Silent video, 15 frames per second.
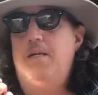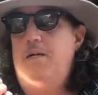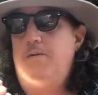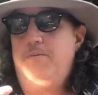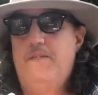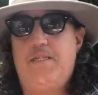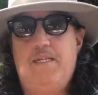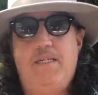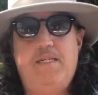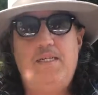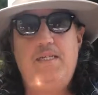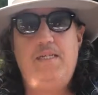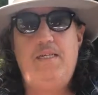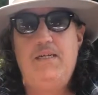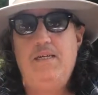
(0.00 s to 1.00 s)
For
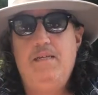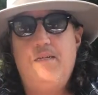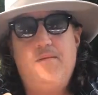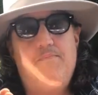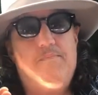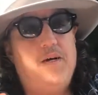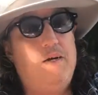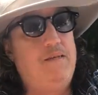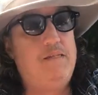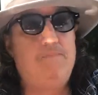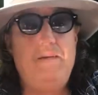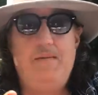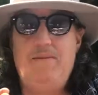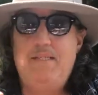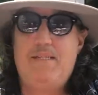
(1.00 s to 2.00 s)
60 bucks,
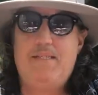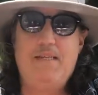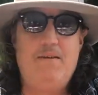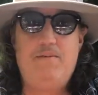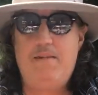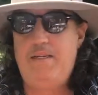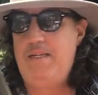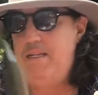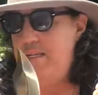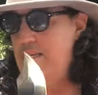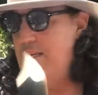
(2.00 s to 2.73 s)
maybe 70.